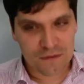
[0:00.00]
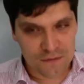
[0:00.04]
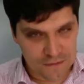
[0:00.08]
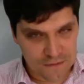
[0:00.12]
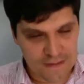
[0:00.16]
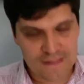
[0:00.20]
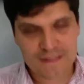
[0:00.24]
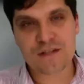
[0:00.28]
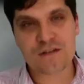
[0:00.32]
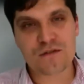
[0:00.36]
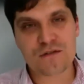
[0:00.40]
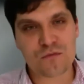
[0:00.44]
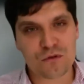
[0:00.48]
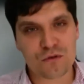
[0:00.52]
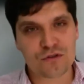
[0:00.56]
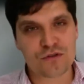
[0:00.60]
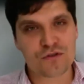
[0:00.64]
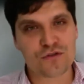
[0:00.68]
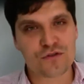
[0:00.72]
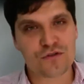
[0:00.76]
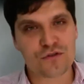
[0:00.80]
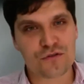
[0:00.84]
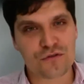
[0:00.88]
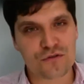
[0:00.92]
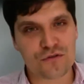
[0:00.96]
This is what
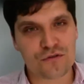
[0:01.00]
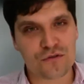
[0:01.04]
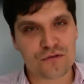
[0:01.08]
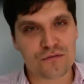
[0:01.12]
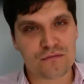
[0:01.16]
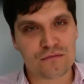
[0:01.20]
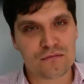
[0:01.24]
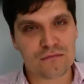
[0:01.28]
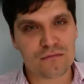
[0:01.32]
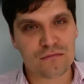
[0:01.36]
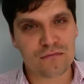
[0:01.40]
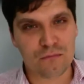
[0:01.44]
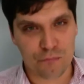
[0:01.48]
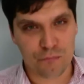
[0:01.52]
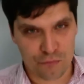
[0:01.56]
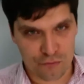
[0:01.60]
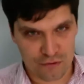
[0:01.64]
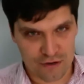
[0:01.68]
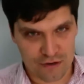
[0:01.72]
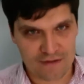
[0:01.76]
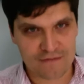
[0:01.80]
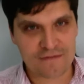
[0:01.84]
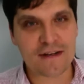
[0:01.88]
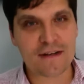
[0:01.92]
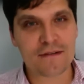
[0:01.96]
you should do,
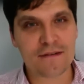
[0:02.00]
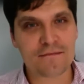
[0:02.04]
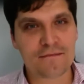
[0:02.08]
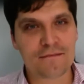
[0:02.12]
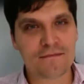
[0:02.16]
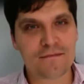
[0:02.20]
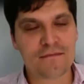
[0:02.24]
briefly.